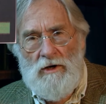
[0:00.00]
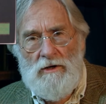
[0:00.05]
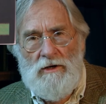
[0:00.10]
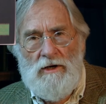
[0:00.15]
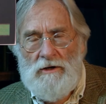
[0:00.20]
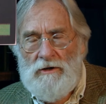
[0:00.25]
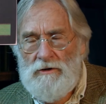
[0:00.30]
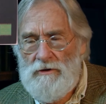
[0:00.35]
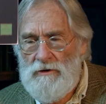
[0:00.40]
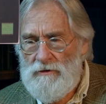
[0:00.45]

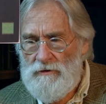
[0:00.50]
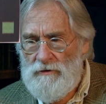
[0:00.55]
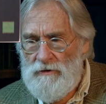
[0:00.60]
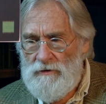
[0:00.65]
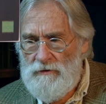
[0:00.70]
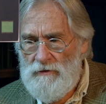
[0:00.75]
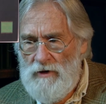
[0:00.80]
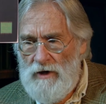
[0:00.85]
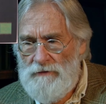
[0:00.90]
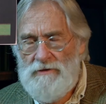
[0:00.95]
uh,
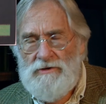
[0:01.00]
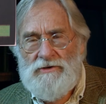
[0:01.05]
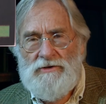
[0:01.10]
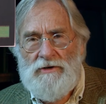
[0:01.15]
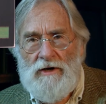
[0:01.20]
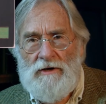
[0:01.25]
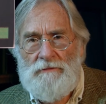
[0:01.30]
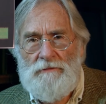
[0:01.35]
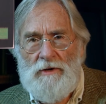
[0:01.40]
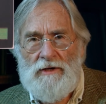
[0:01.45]

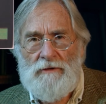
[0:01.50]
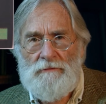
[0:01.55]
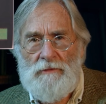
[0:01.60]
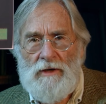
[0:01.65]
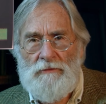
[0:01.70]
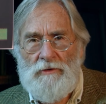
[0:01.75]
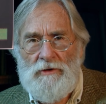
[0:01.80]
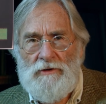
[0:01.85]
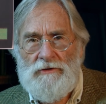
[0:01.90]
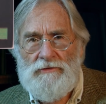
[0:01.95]
Rothenstein, Men and
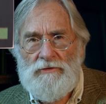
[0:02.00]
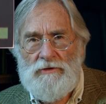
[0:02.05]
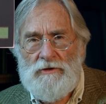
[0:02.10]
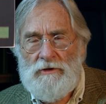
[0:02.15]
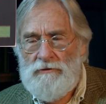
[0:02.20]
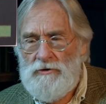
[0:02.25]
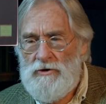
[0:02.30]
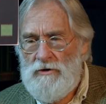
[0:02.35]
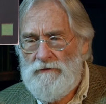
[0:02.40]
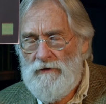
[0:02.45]
Memories,
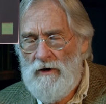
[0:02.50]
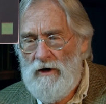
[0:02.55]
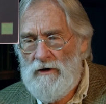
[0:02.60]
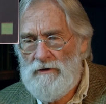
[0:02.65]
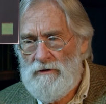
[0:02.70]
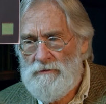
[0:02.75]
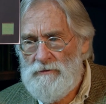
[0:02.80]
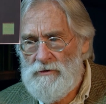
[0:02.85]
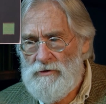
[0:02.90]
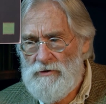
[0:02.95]
two
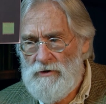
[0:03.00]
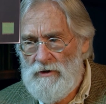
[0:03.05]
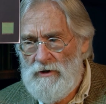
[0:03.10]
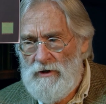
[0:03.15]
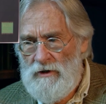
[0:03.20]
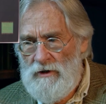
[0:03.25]
volumes